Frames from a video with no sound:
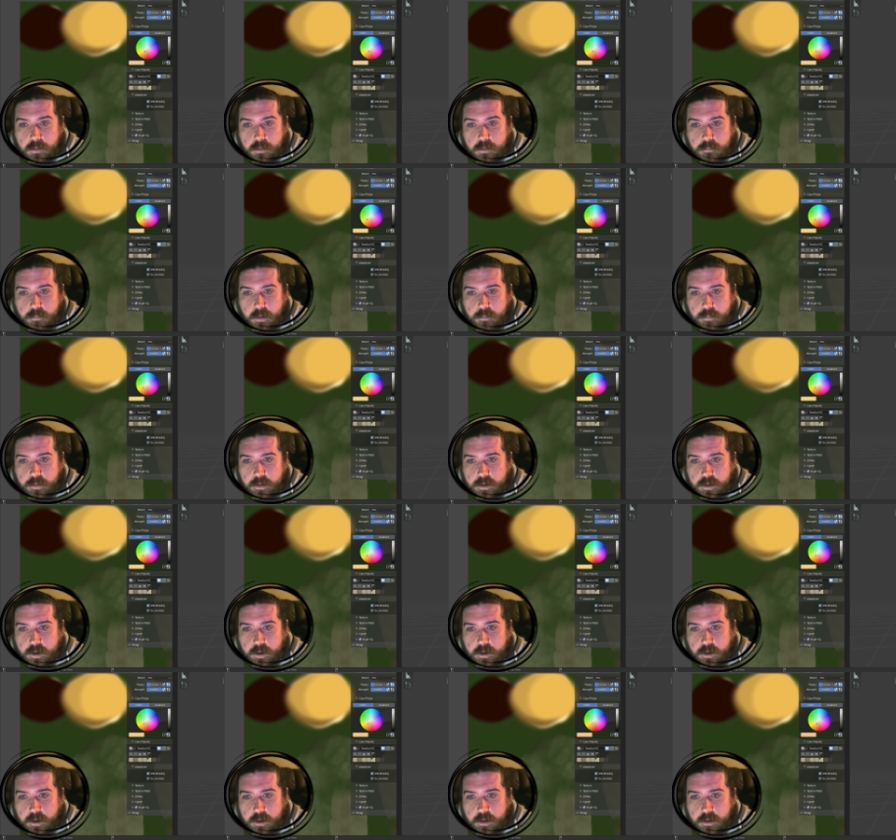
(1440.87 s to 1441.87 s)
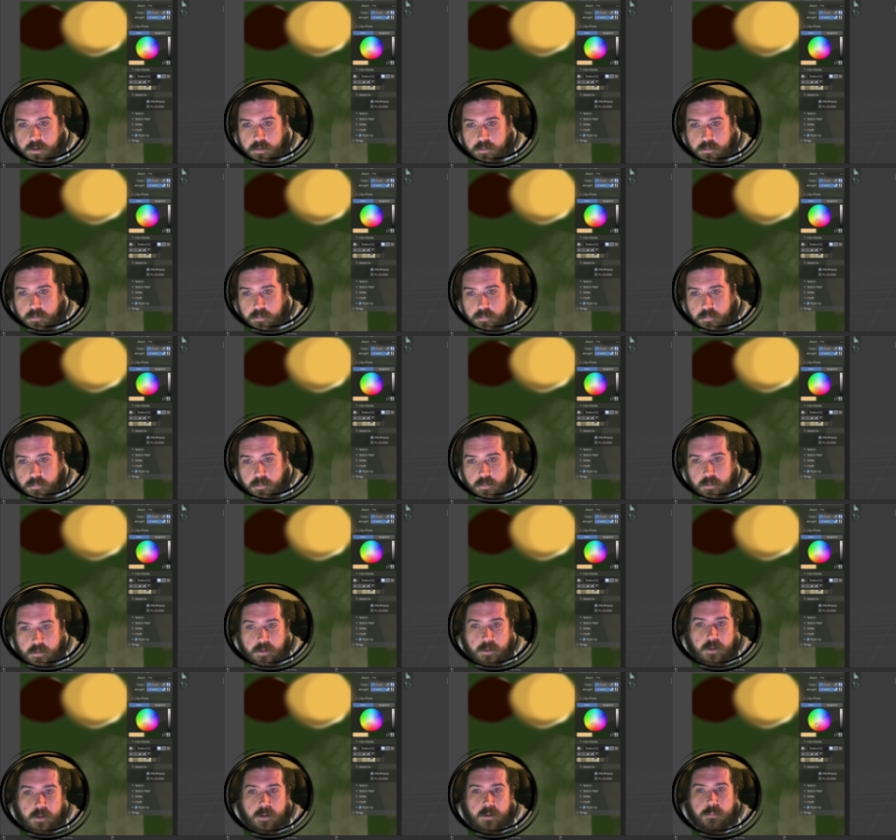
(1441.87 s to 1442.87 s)
Maybe take it
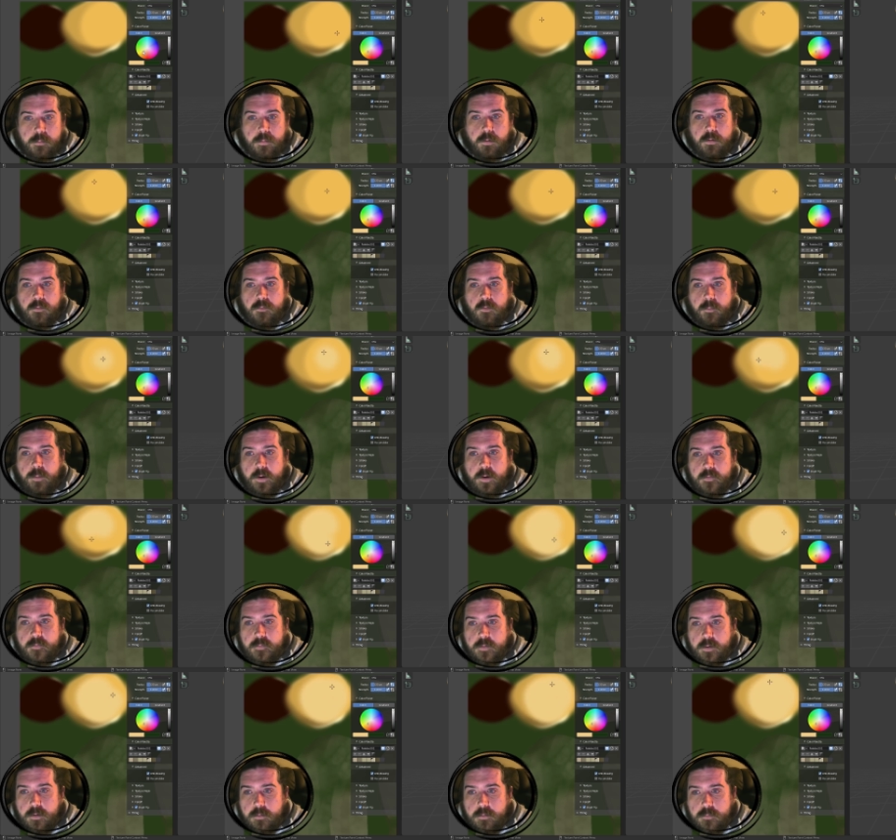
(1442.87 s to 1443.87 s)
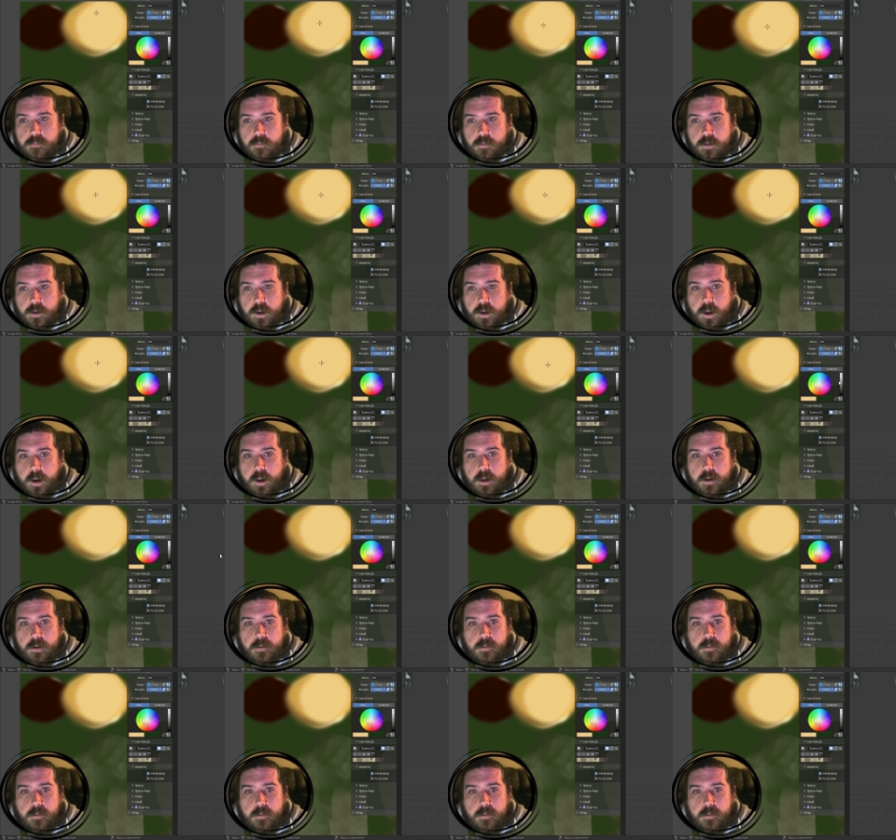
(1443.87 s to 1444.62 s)
more of a pastel sort of color.